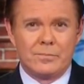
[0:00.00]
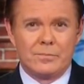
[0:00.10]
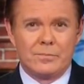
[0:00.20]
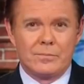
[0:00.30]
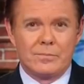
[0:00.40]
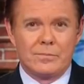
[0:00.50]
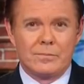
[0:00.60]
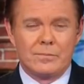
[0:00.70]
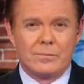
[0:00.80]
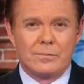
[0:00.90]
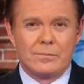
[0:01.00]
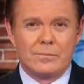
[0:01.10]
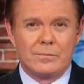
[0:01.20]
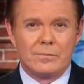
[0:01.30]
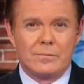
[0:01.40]

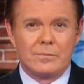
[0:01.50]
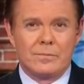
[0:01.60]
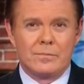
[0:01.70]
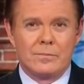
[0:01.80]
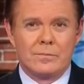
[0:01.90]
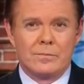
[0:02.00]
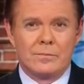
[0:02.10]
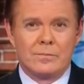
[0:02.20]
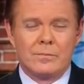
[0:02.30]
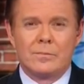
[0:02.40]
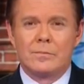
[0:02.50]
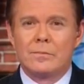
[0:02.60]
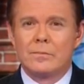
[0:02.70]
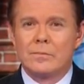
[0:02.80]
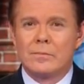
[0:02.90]

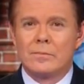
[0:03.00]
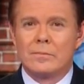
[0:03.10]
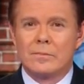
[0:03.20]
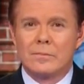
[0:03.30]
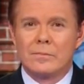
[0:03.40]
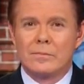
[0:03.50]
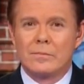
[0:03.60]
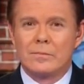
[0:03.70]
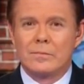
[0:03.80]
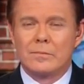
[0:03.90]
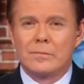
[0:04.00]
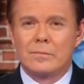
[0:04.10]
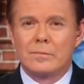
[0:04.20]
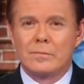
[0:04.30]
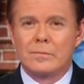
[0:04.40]

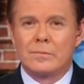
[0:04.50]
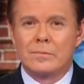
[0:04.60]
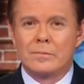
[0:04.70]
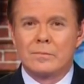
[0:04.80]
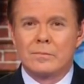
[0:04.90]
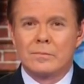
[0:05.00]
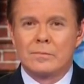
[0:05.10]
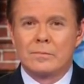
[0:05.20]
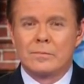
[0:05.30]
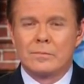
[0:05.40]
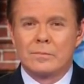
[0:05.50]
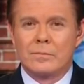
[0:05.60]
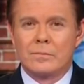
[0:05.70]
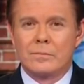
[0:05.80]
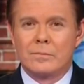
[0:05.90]

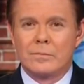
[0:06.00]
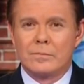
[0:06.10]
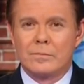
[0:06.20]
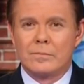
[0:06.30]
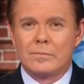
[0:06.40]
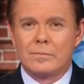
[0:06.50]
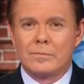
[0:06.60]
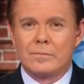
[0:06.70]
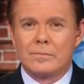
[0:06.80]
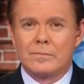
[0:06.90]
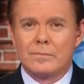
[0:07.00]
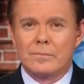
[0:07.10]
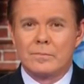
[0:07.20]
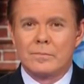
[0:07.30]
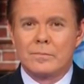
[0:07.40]

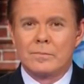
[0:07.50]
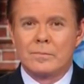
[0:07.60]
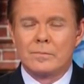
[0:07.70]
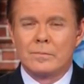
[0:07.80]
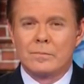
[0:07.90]
(silent)